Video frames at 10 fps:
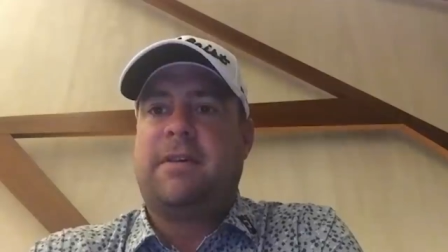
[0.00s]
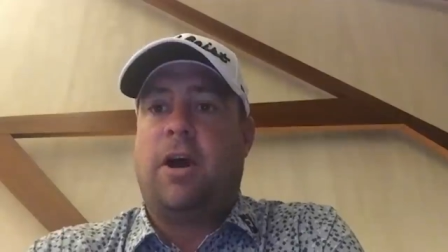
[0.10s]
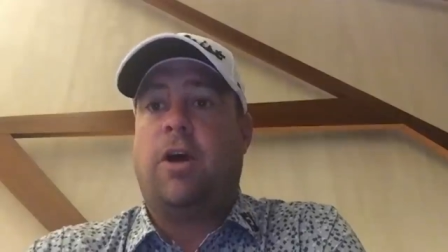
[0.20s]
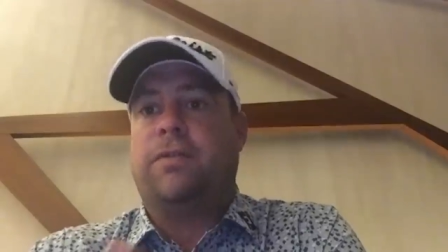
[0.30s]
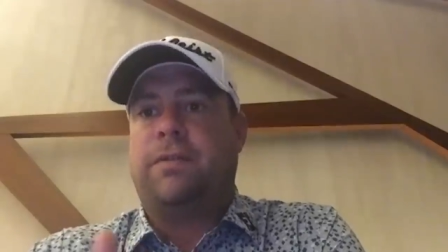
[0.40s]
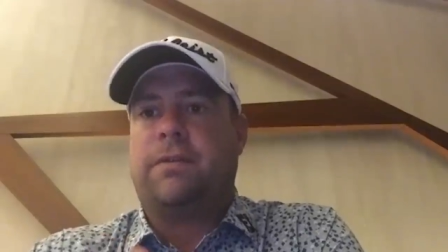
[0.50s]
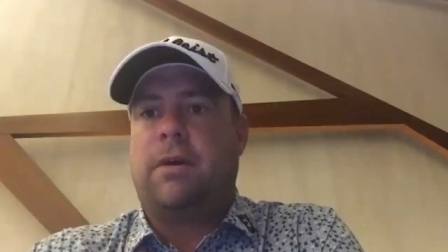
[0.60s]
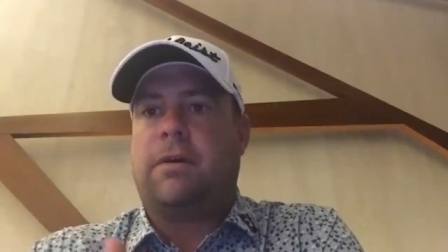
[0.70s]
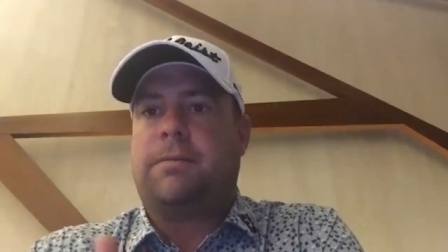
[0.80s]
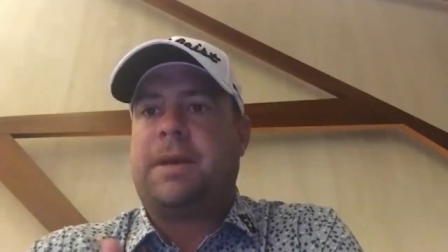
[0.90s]
on
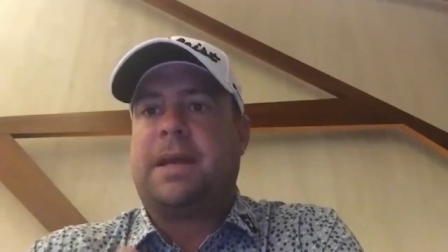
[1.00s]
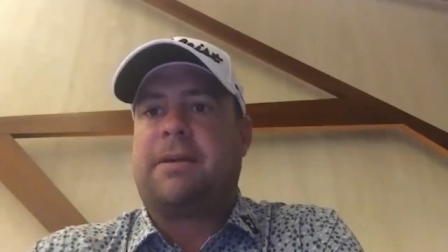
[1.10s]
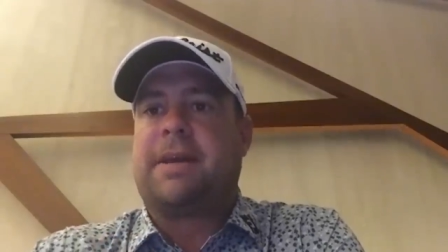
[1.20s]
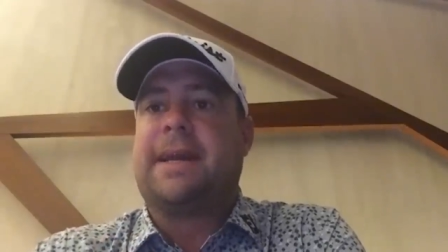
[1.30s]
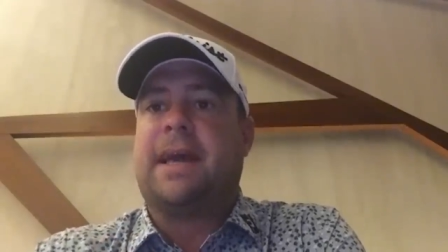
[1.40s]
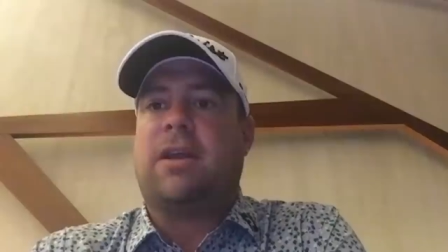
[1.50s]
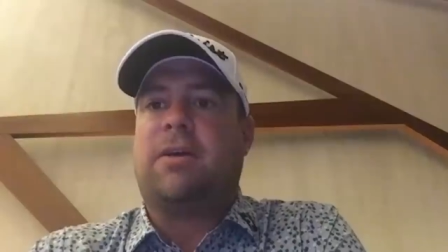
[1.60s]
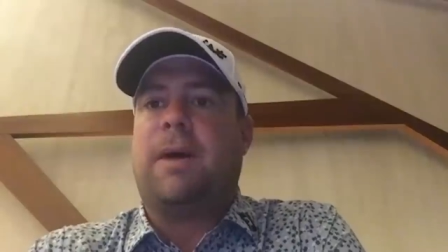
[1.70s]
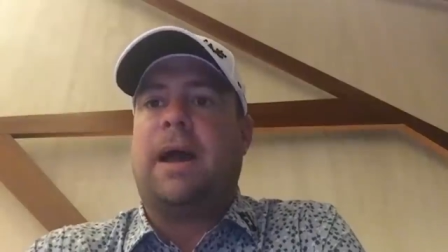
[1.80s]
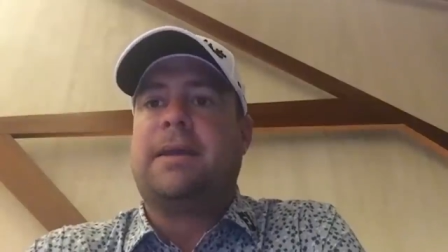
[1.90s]
being able to hit it a
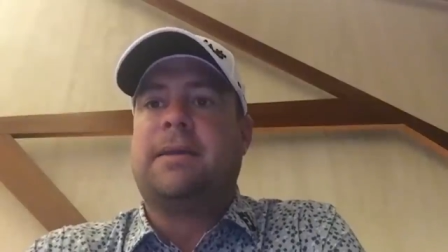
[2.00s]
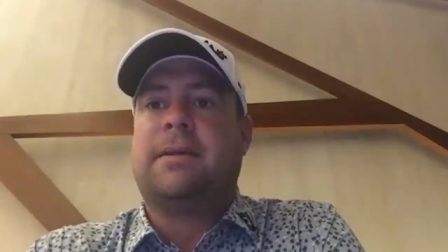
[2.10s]
long way.